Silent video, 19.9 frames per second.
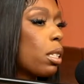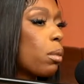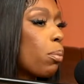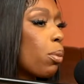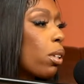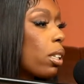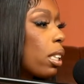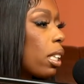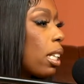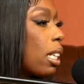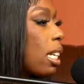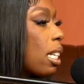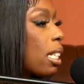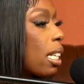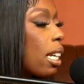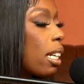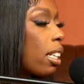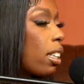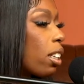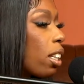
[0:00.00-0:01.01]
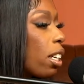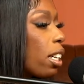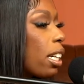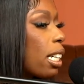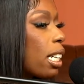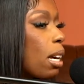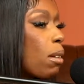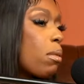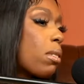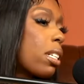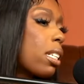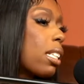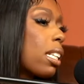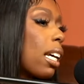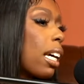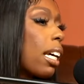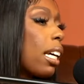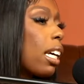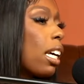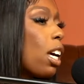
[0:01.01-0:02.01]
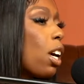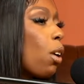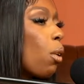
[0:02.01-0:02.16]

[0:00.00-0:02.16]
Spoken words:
Brooklyn, this, that, and the third, and I was just like,